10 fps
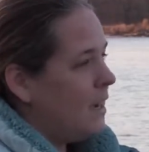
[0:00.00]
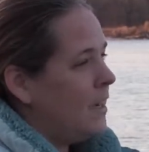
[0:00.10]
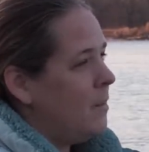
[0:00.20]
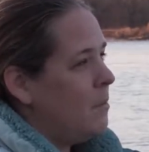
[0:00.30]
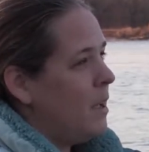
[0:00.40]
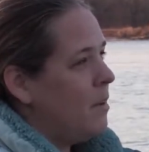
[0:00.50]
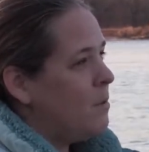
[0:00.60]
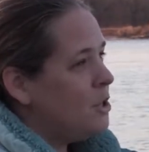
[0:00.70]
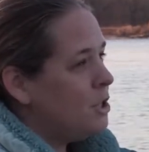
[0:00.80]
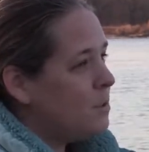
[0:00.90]
And
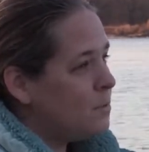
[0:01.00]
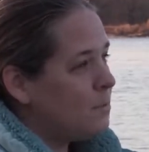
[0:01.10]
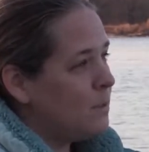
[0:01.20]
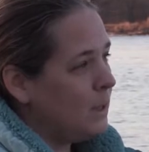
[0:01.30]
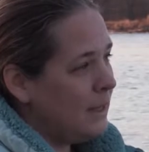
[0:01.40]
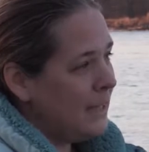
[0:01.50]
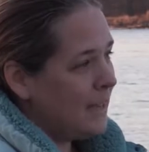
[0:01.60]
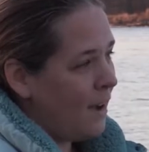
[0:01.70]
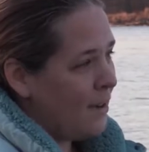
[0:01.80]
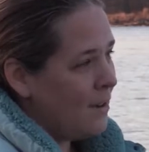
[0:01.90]
when she was really
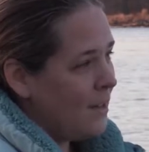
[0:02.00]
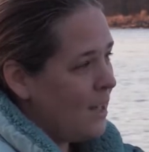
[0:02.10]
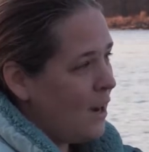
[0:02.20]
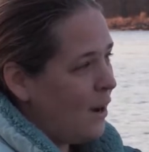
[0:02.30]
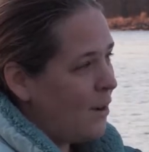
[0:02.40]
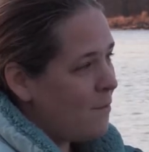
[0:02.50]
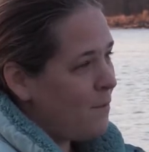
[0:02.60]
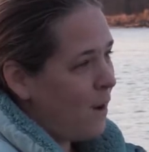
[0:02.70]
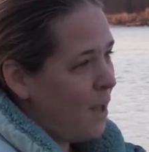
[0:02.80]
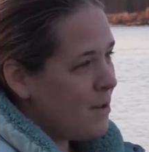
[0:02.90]
young, her
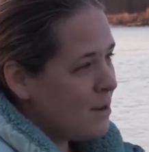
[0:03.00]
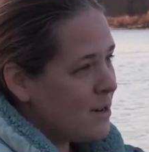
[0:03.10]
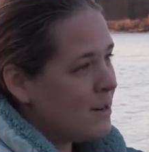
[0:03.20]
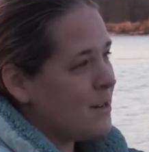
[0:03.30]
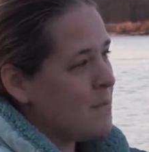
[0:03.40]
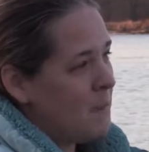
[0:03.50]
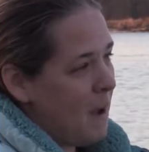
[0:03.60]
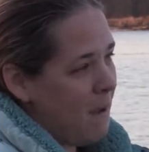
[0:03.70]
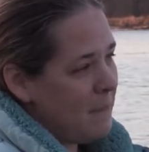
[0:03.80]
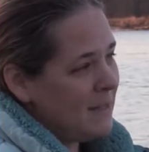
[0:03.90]
father, her
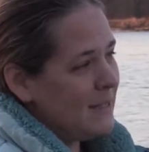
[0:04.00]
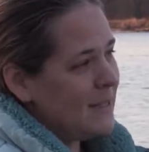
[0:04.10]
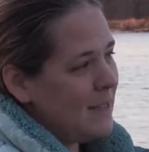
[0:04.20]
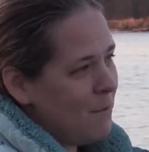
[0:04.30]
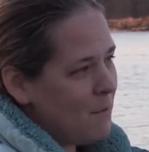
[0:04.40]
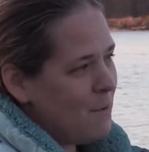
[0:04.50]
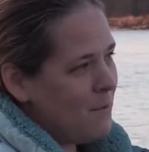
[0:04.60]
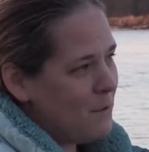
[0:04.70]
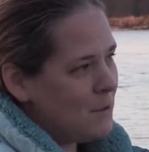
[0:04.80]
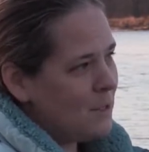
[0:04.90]
mom, and several
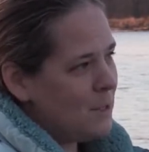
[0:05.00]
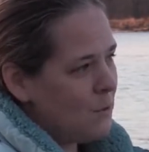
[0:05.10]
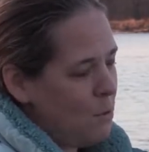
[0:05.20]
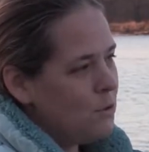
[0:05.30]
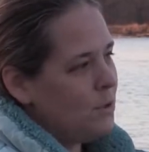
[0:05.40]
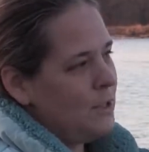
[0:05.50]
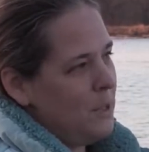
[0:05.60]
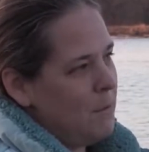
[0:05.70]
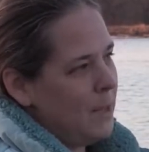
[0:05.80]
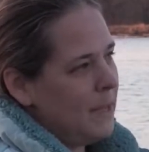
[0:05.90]
of her older
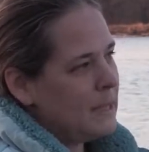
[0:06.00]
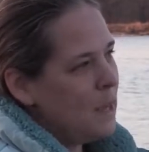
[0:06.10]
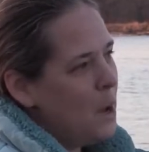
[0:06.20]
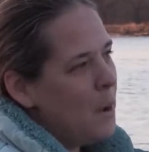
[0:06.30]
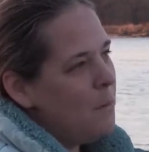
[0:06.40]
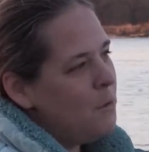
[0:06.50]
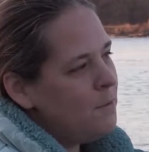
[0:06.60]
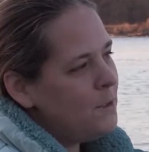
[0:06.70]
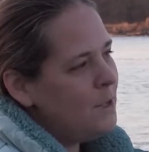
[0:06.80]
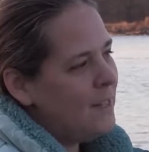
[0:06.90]
siblings
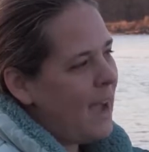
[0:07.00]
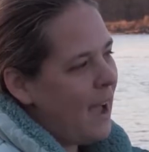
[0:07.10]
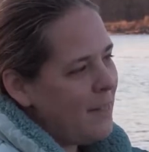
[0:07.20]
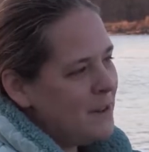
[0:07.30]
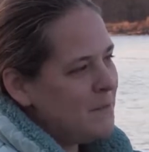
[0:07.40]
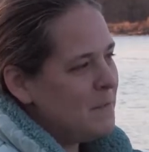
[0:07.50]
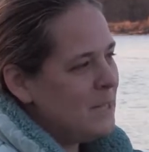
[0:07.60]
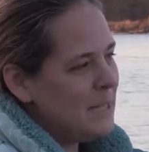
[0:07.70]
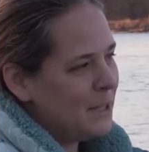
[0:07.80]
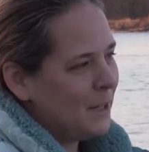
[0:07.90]
moved to the island of
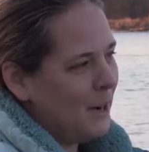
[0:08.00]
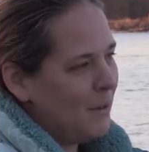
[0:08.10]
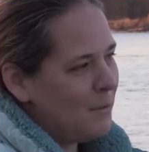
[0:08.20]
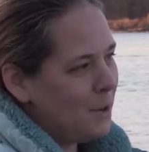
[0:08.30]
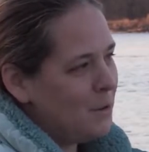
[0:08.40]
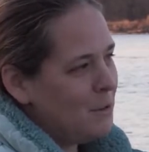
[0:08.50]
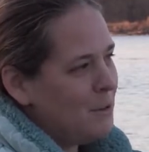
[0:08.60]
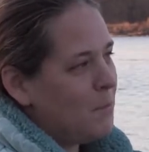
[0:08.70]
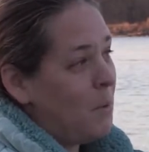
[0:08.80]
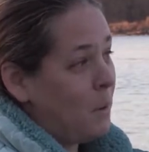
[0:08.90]
Madeira off the coast
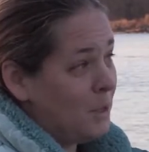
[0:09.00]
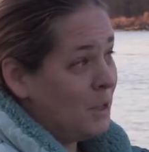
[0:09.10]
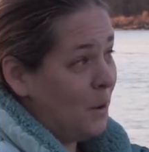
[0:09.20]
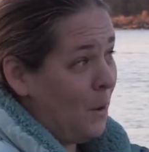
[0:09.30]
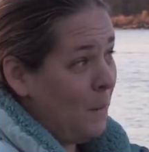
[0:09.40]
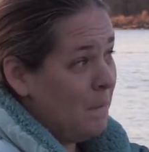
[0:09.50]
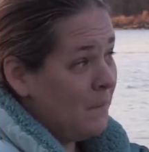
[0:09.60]
of Portugal.